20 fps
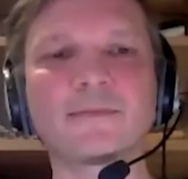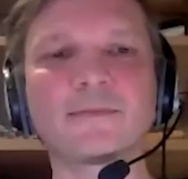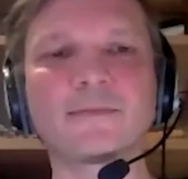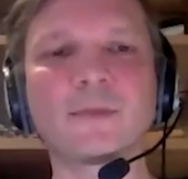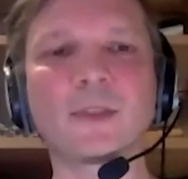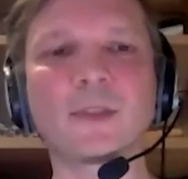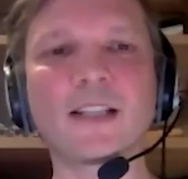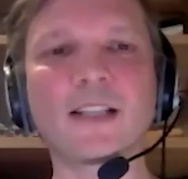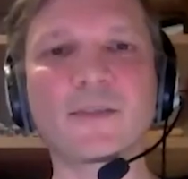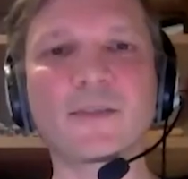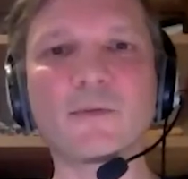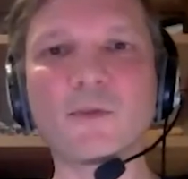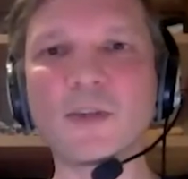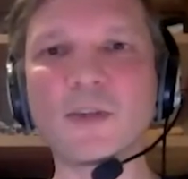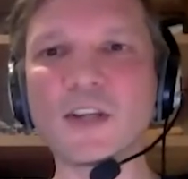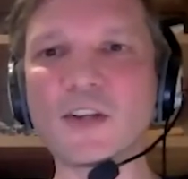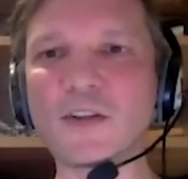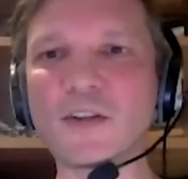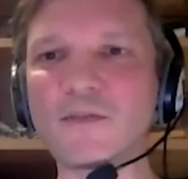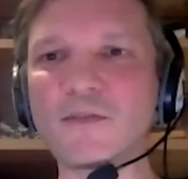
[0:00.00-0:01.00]
Well, let's
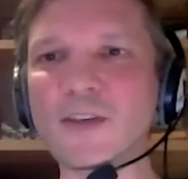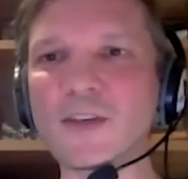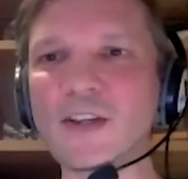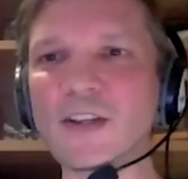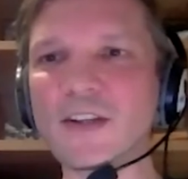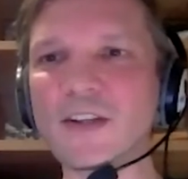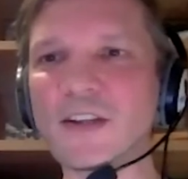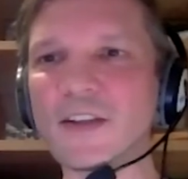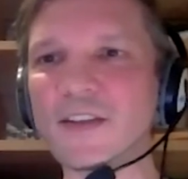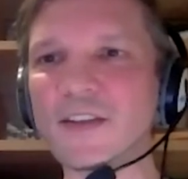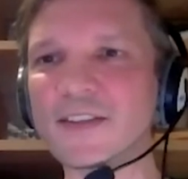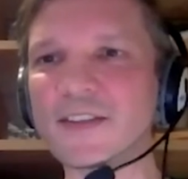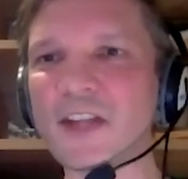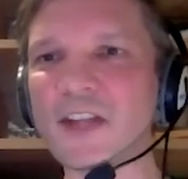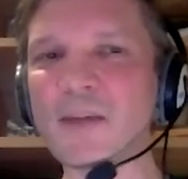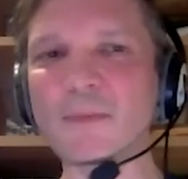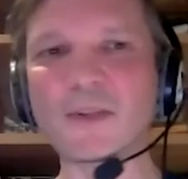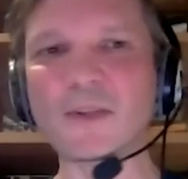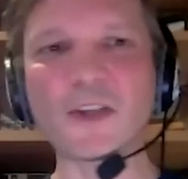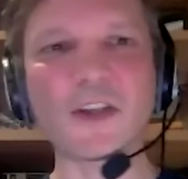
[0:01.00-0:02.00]
reconvene
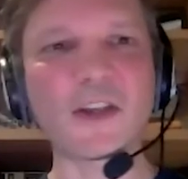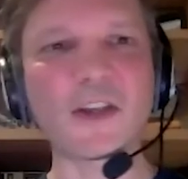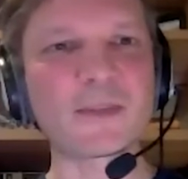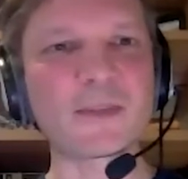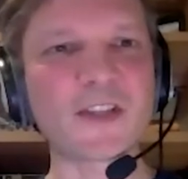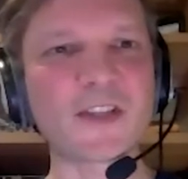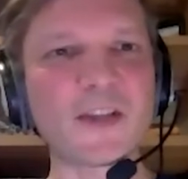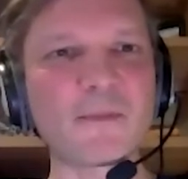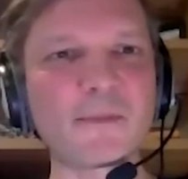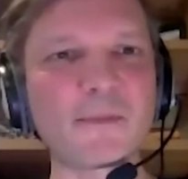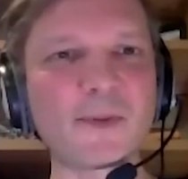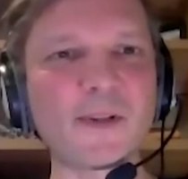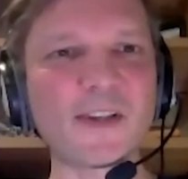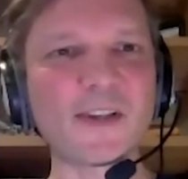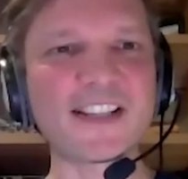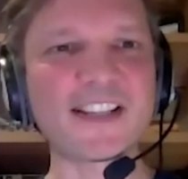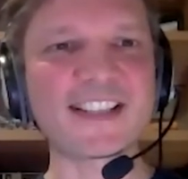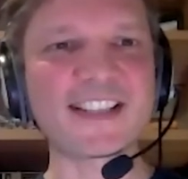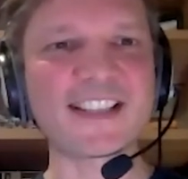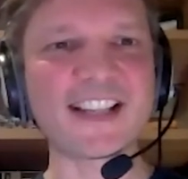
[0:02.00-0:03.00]
same time, same
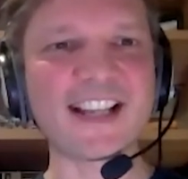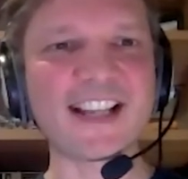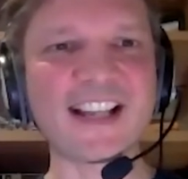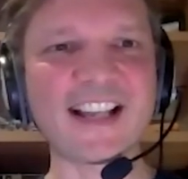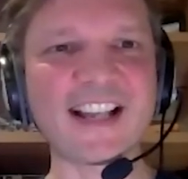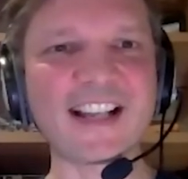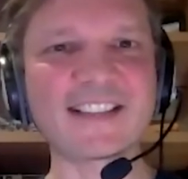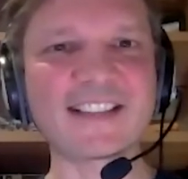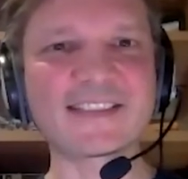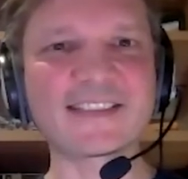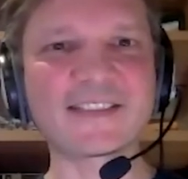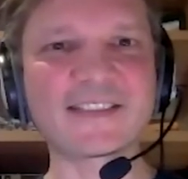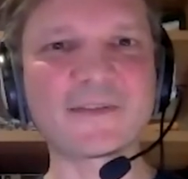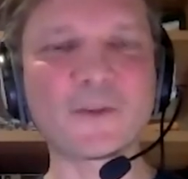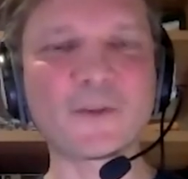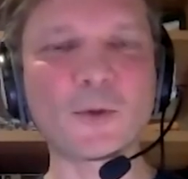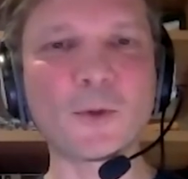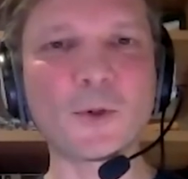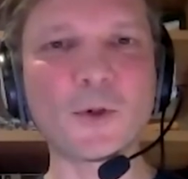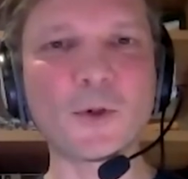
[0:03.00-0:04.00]
place
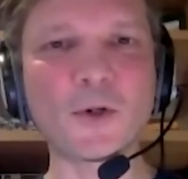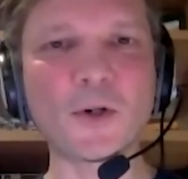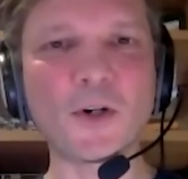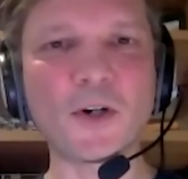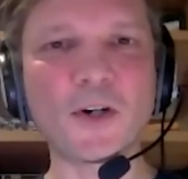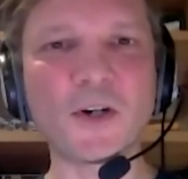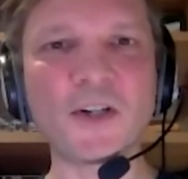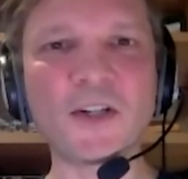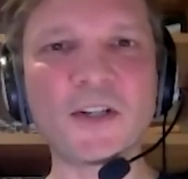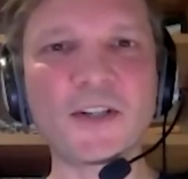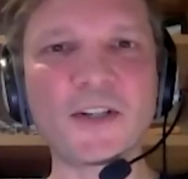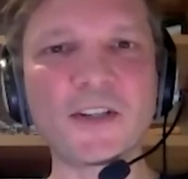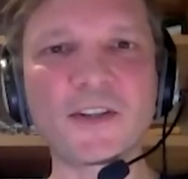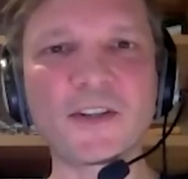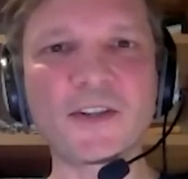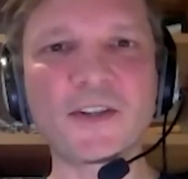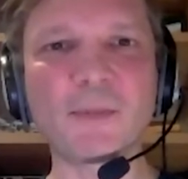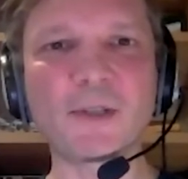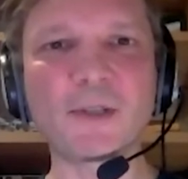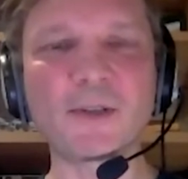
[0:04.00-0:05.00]
for
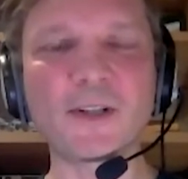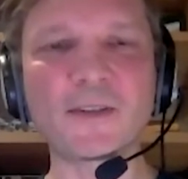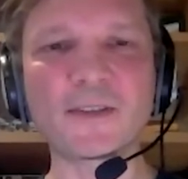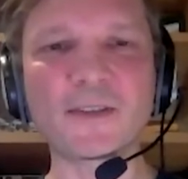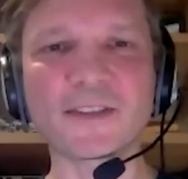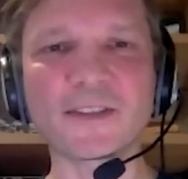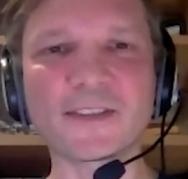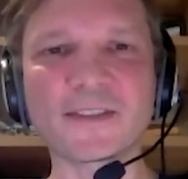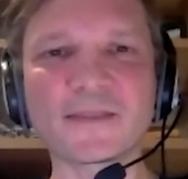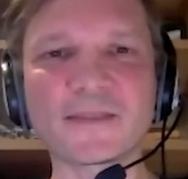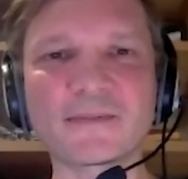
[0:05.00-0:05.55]
the Blue Lotus.